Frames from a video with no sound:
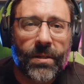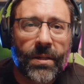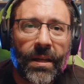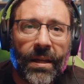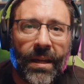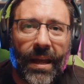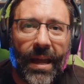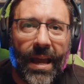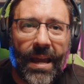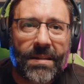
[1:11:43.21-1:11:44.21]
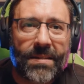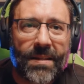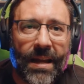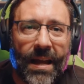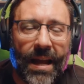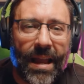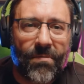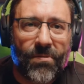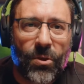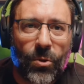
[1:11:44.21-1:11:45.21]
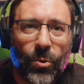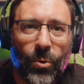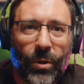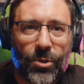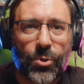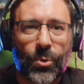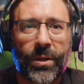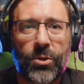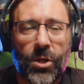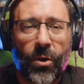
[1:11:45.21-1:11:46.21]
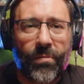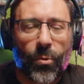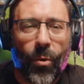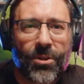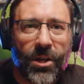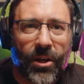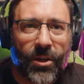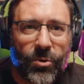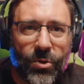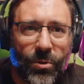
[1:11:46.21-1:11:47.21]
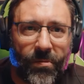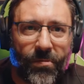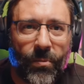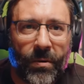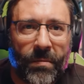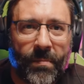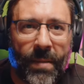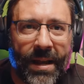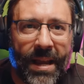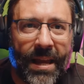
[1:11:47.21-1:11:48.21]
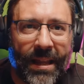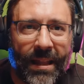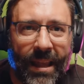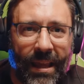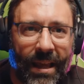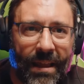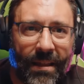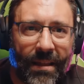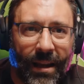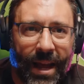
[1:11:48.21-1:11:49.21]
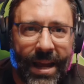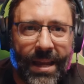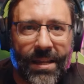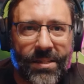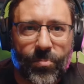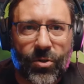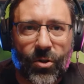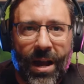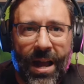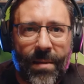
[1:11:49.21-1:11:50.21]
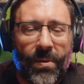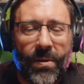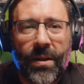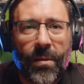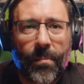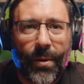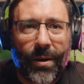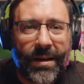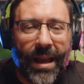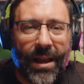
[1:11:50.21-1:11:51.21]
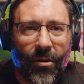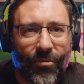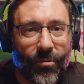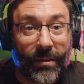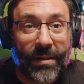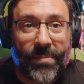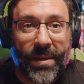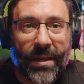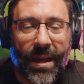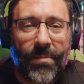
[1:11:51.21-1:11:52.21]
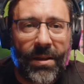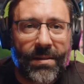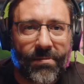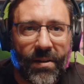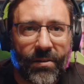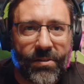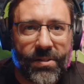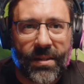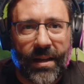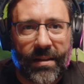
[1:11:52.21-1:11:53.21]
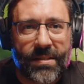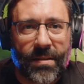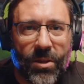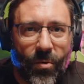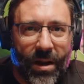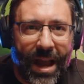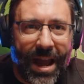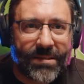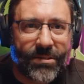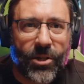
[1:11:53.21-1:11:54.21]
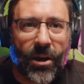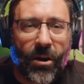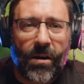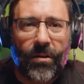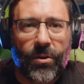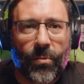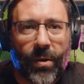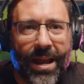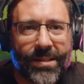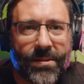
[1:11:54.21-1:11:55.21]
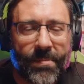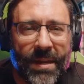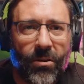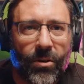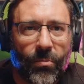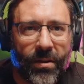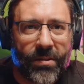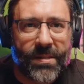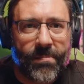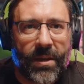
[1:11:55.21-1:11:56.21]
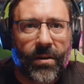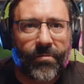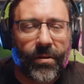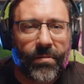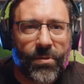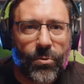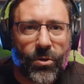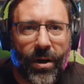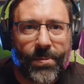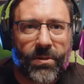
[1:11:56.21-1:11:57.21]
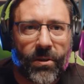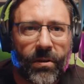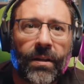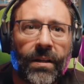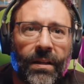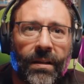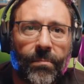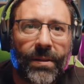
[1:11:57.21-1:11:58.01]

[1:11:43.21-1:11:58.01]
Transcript: notes. And if you enjoyed the show, if you're watching on YouTube, if you wouldn't mind hitting the like and subscribe button, and also leave me a comment if there's something you want to ask JR, or you want to ask me, or you want to see me cover in a future episode.